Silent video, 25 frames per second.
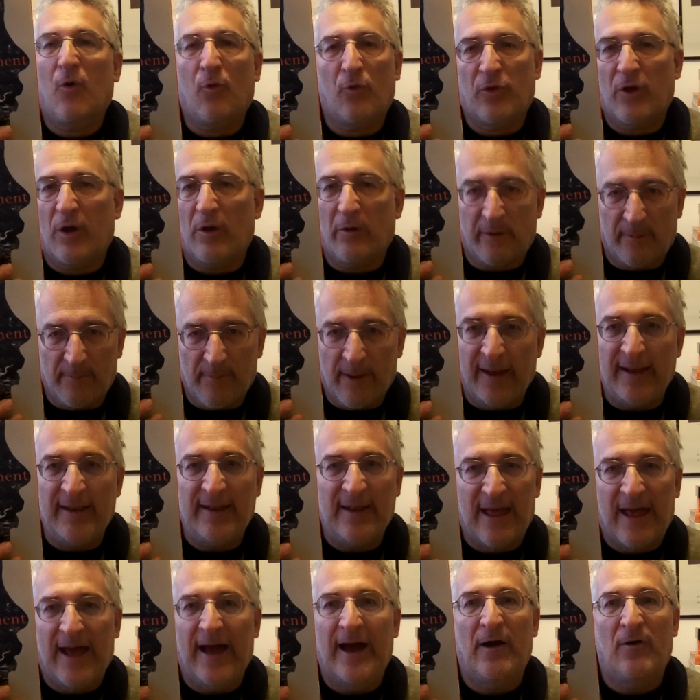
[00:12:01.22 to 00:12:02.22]
although I may
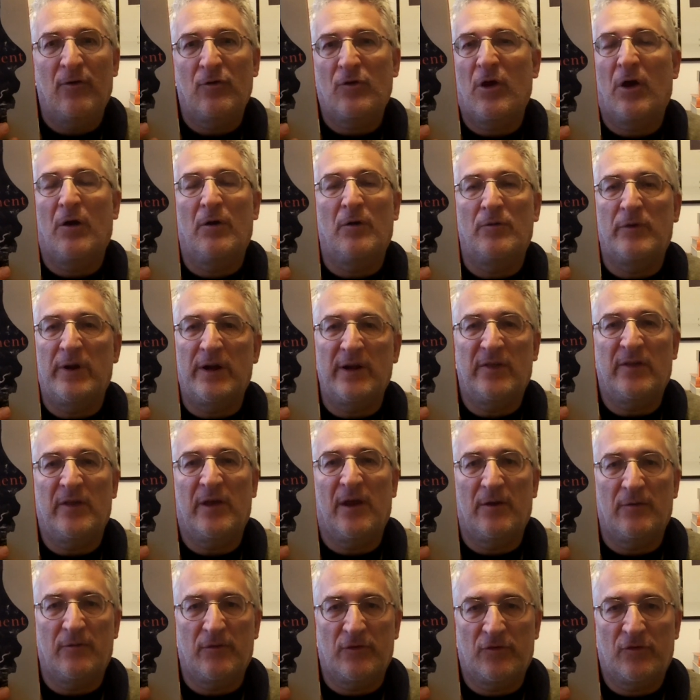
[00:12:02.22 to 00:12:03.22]
now go and read the
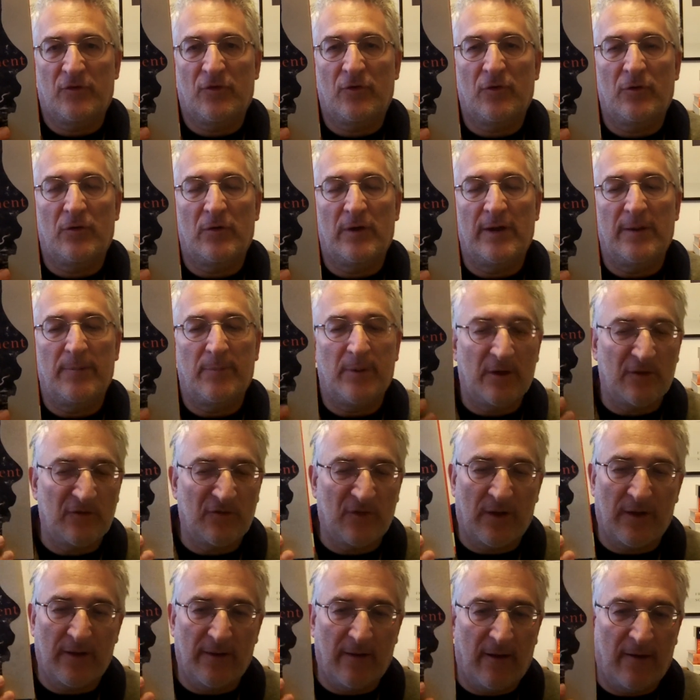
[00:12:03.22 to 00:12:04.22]
overstory because
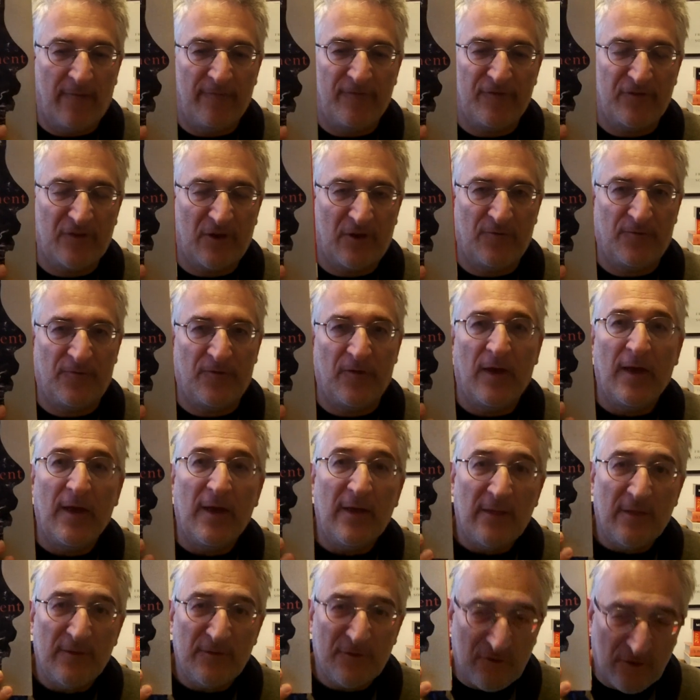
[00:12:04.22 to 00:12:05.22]
I've
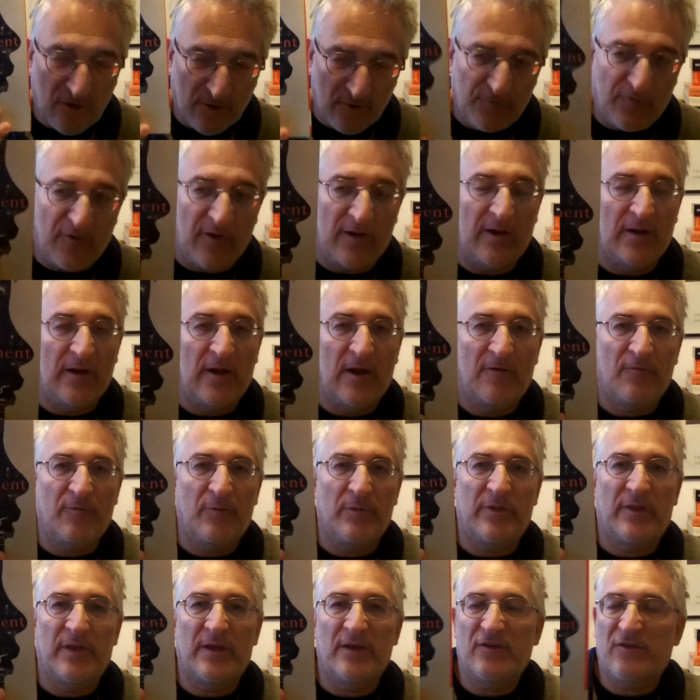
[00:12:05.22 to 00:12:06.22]
so fell in love
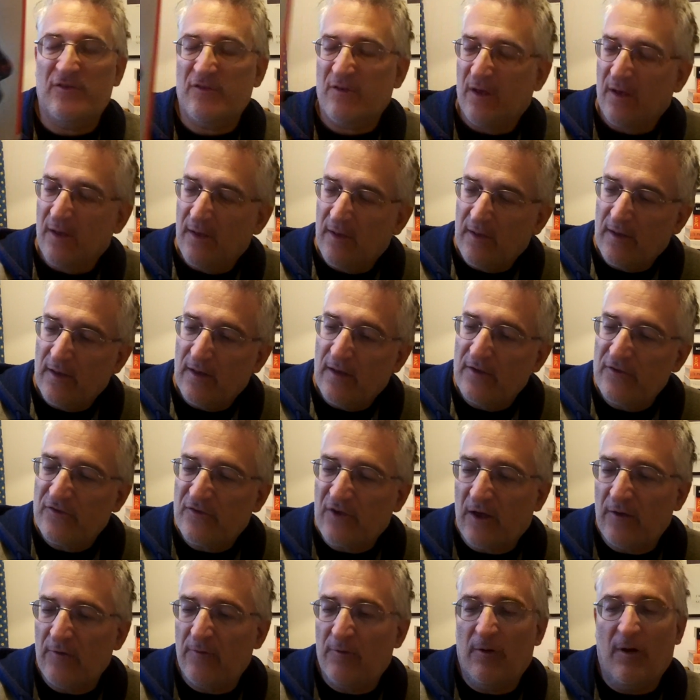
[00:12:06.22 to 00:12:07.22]
with this.
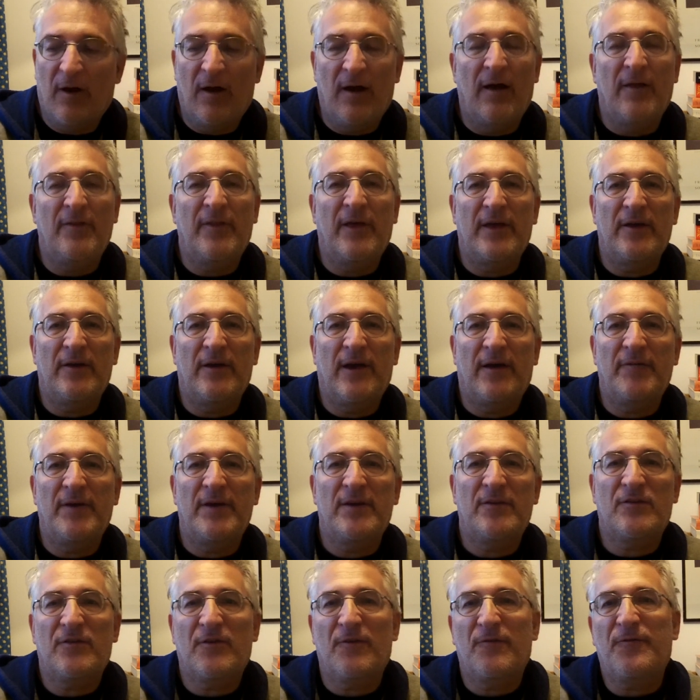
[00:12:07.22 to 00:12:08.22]
So there you have
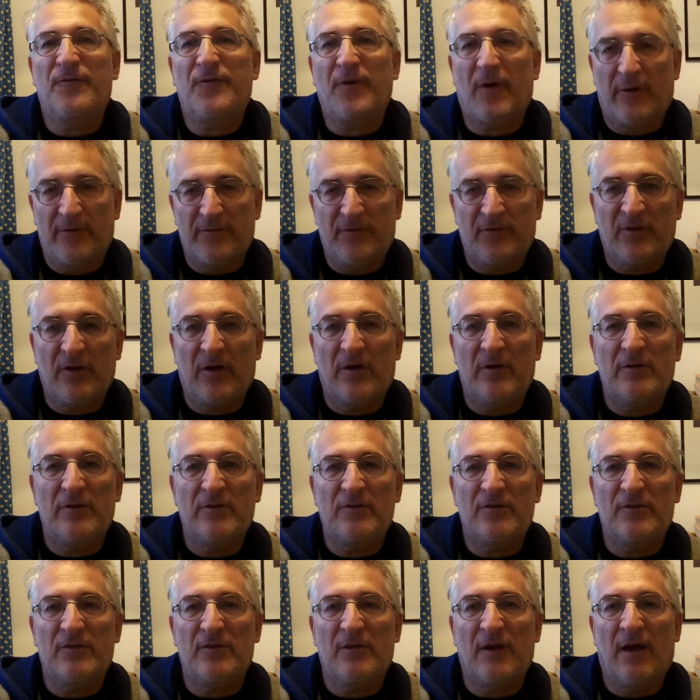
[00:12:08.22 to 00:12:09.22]
it, 5
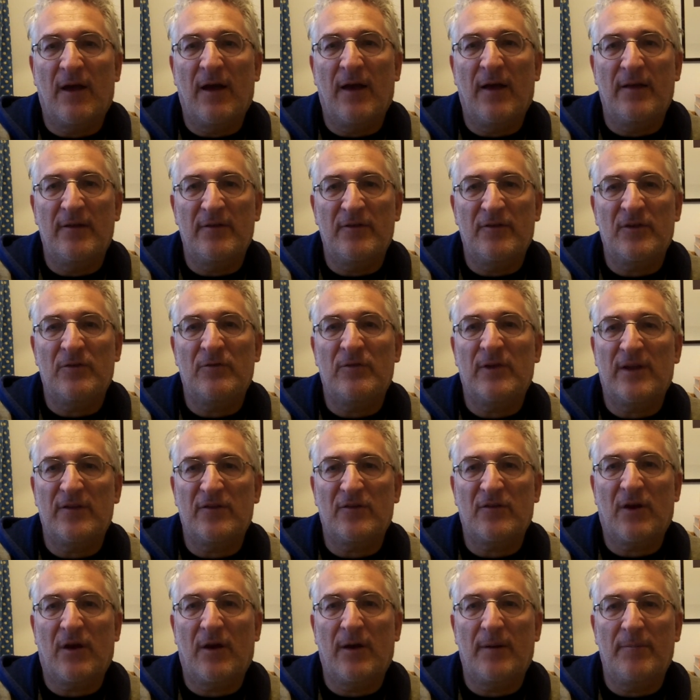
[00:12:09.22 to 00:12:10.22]
stars. Till
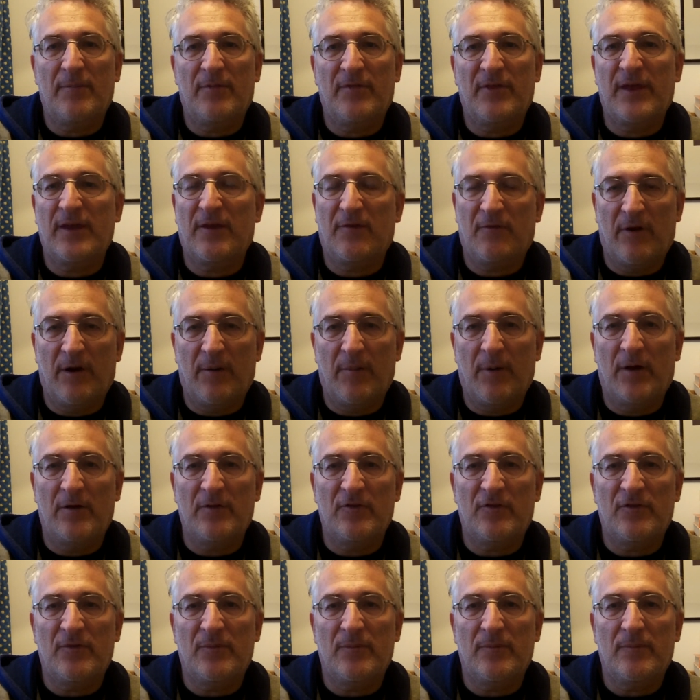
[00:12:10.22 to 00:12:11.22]
next time, thank you very
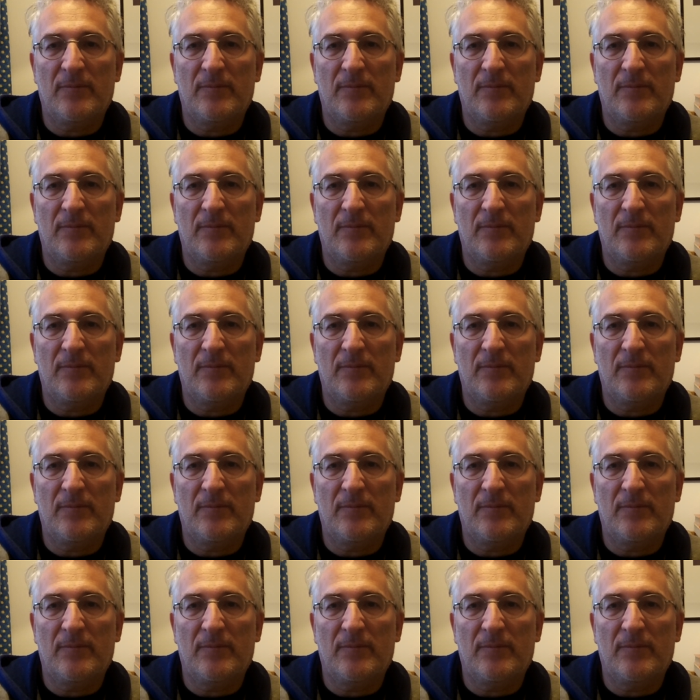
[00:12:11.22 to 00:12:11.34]
much.